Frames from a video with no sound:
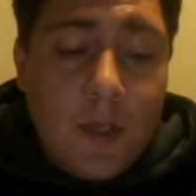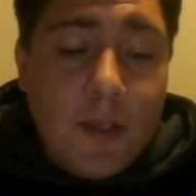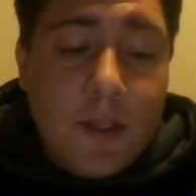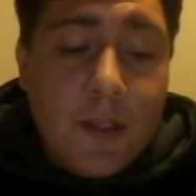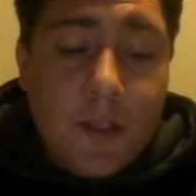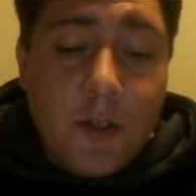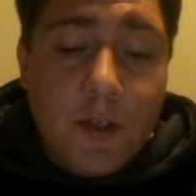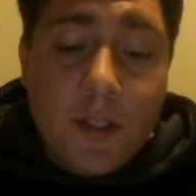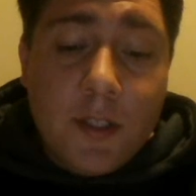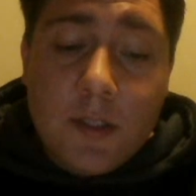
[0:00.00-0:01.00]
and the
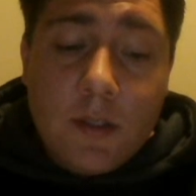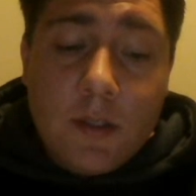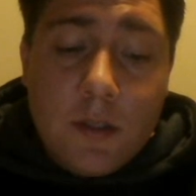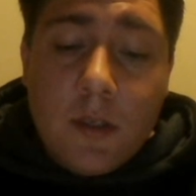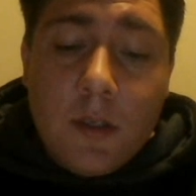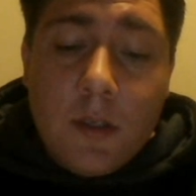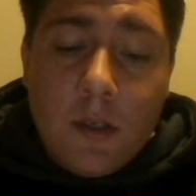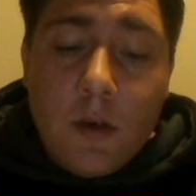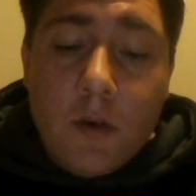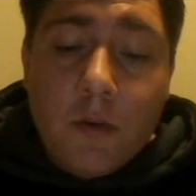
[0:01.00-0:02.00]
students
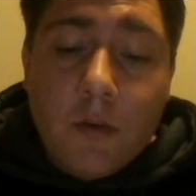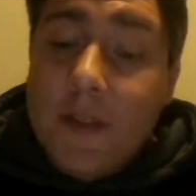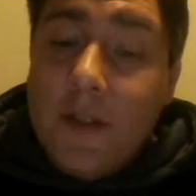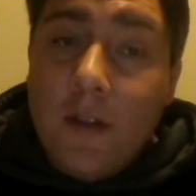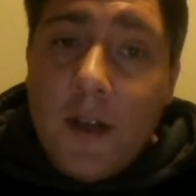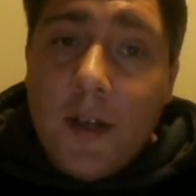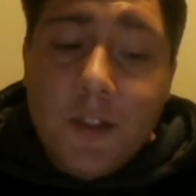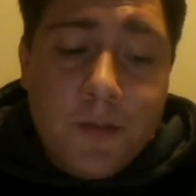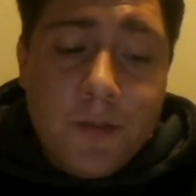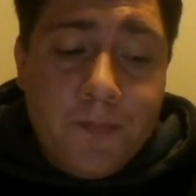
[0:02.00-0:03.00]
over at the
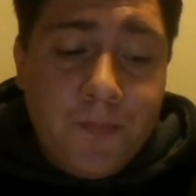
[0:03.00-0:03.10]
Lodge,